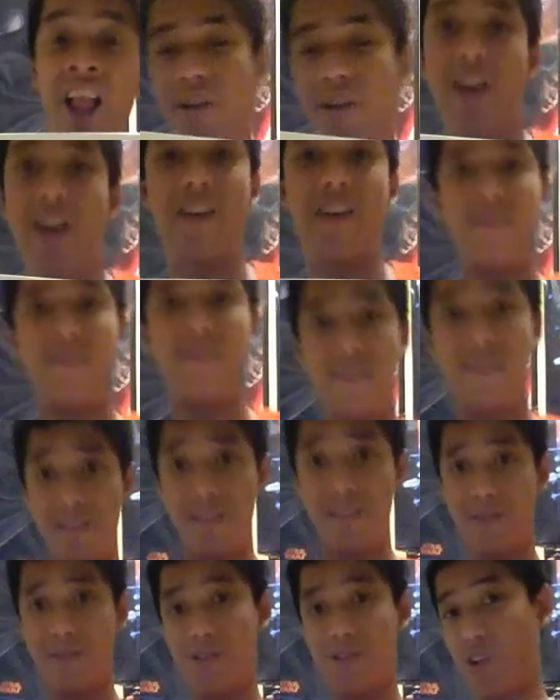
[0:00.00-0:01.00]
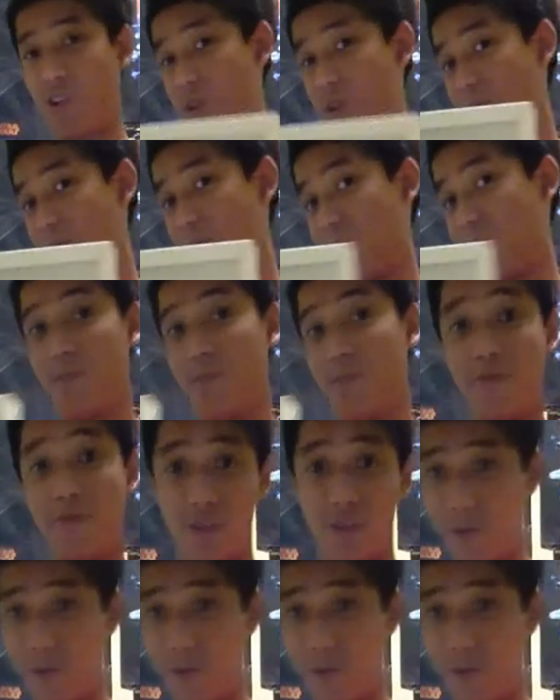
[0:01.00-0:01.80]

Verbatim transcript: Okay, so um, I'm gonna put